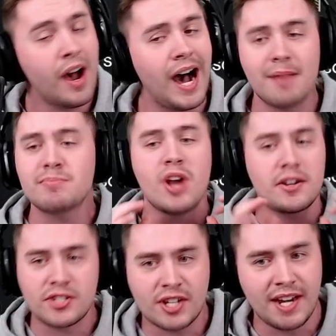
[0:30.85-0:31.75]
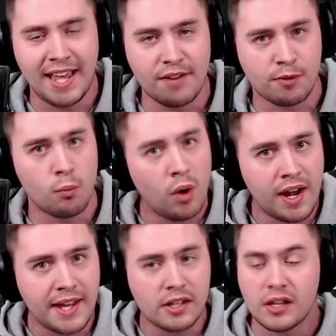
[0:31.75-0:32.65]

I'm not just going to hit it from one angle,